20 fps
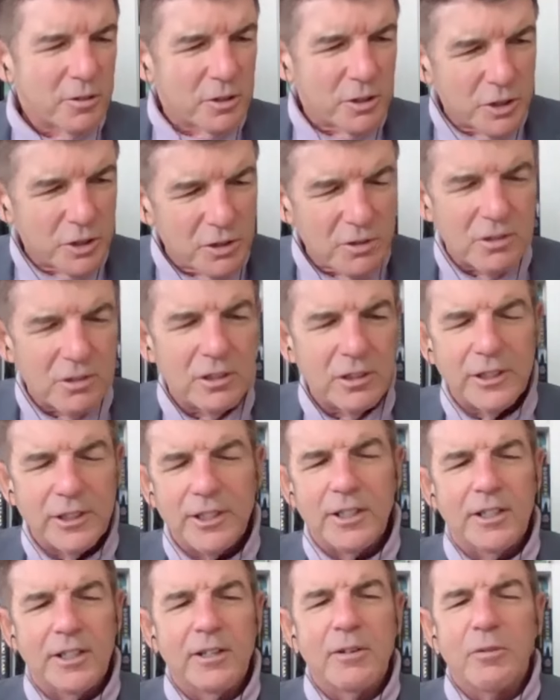There's
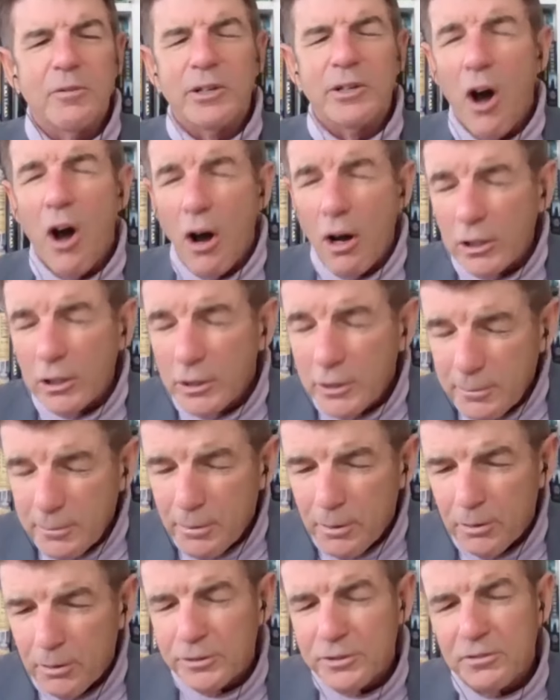certainly, when all of the
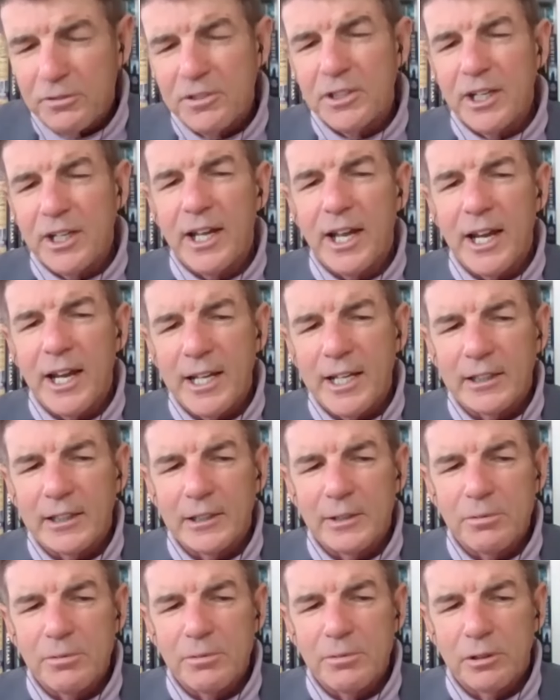polls are indicating
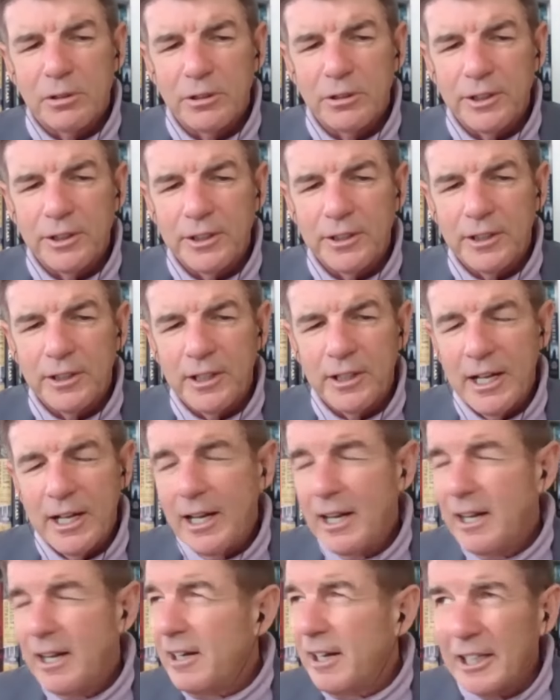a liberal lead,
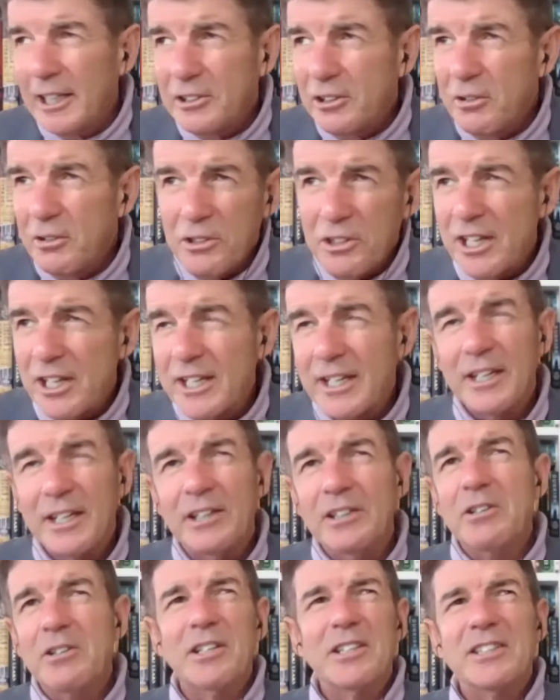I don't think
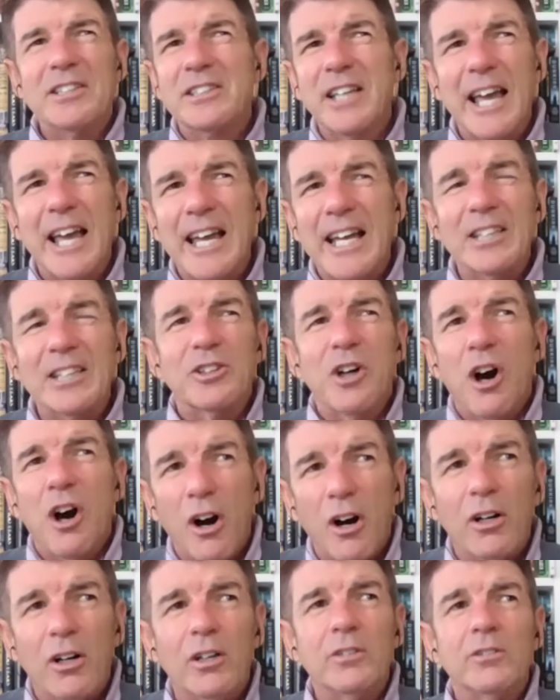you can say it's
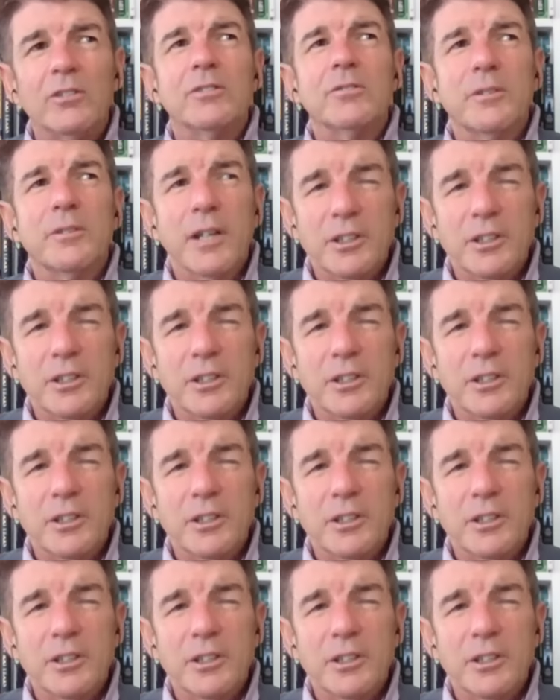all